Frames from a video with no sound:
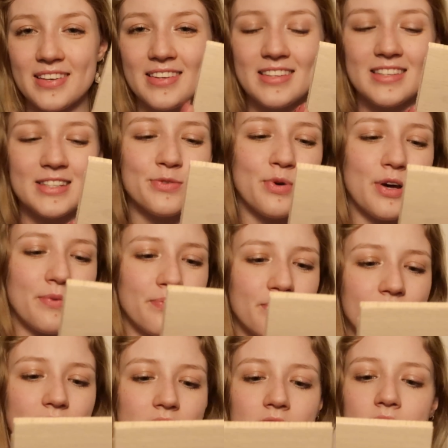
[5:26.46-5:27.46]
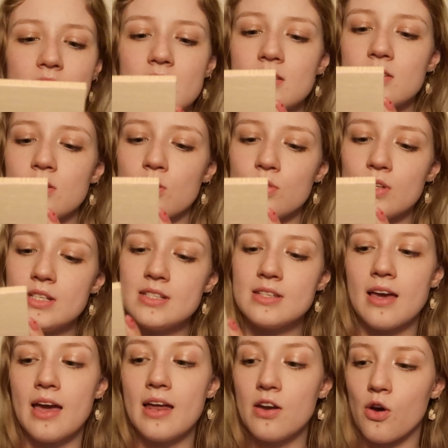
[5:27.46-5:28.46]
this one. So this is
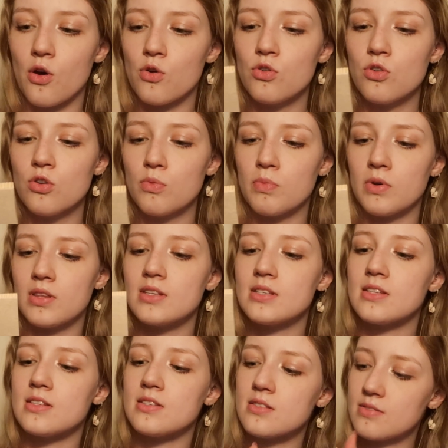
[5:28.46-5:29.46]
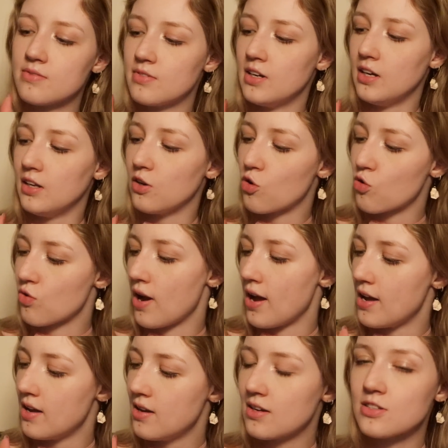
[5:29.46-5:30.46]
again oak, but this is in
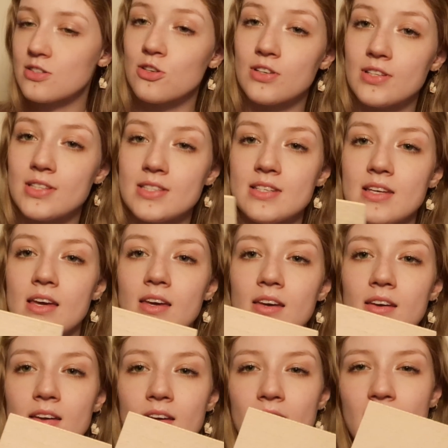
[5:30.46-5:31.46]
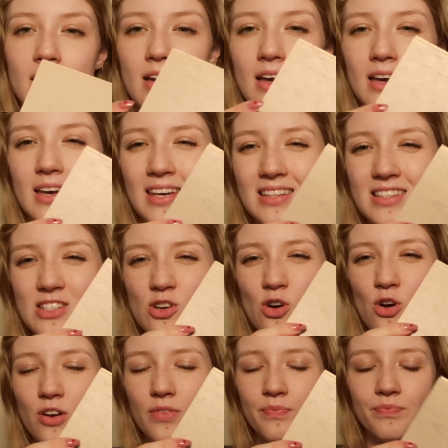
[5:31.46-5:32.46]
grey, as you can see. It's
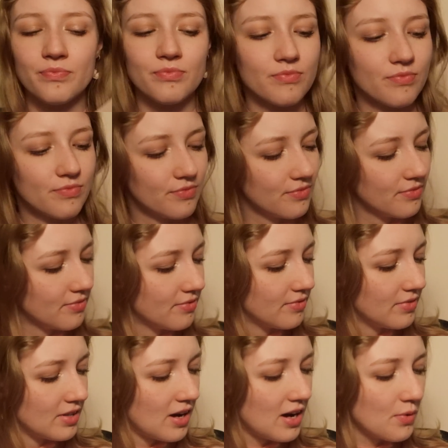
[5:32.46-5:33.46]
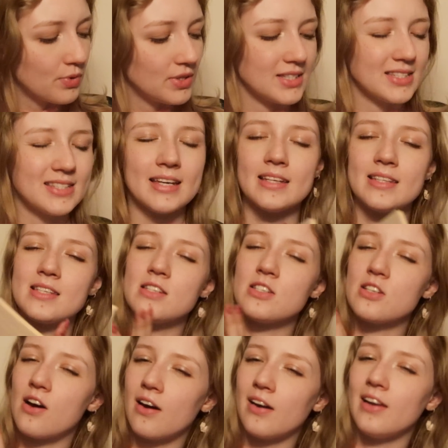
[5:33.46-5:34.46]
not, I wouldn't say it's
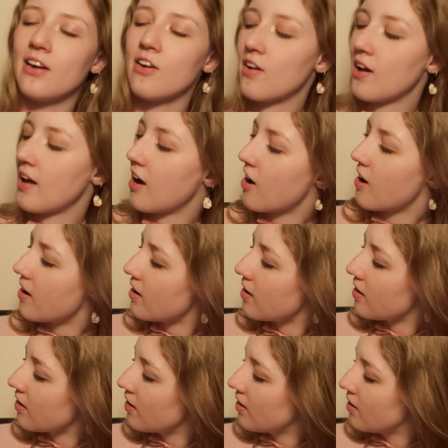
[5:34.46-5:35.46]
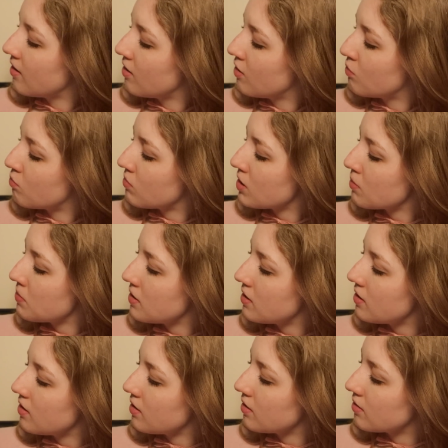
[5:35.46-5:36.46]
entirely grey.
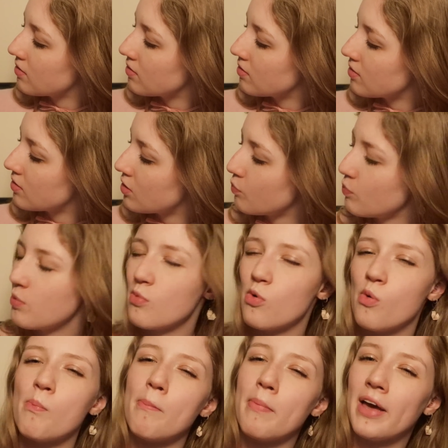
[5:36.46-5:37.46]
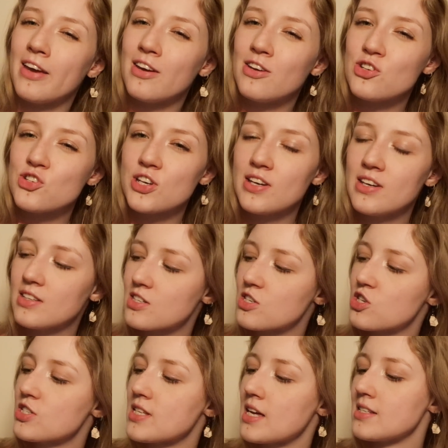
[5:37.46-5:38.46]
Maybe a bit more beigey. It
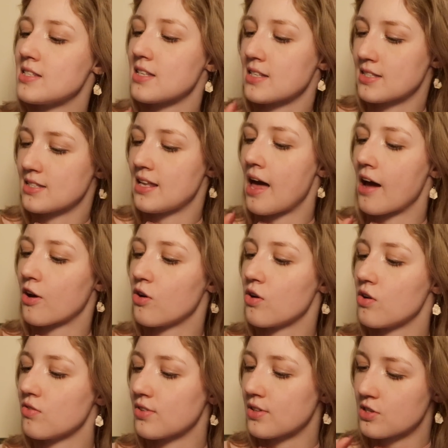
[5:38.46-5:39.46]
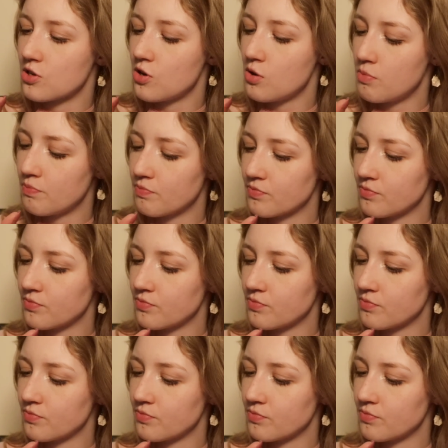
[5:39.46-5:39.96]
just has this lacquer over the top.